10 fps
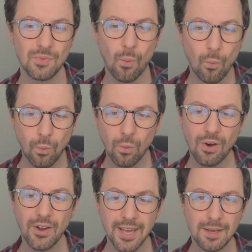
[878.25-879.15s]

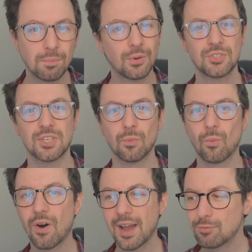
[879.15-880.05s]
Why push it?
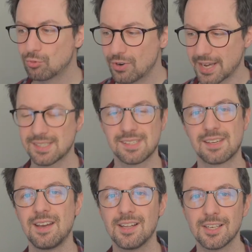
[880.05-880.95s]
Why
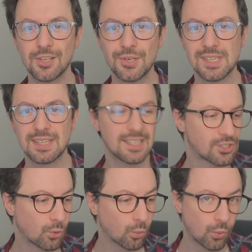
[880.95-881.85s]
risk losing this
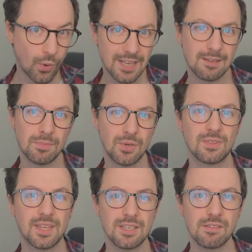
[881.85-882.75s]
great
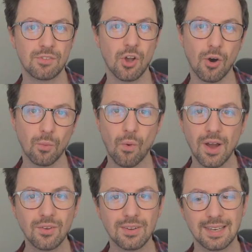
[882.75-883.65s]
mood that you've got?
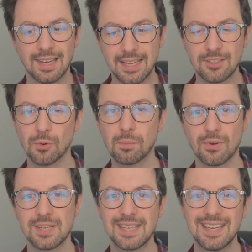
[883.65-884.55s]
Why not let your
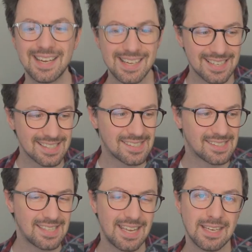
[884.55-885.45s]
body
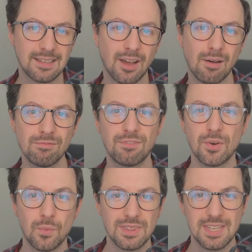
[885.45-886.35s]
sit in
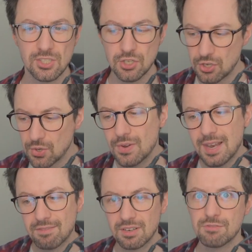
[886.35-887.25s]
comfort with this new
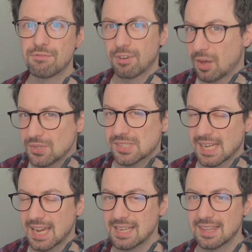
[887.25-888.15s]
level of flow
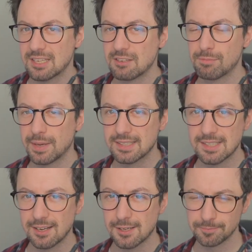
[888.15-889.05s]
state that you've picked
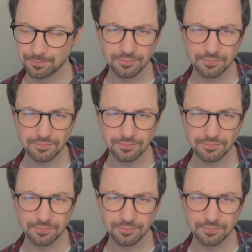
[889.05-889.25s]
up?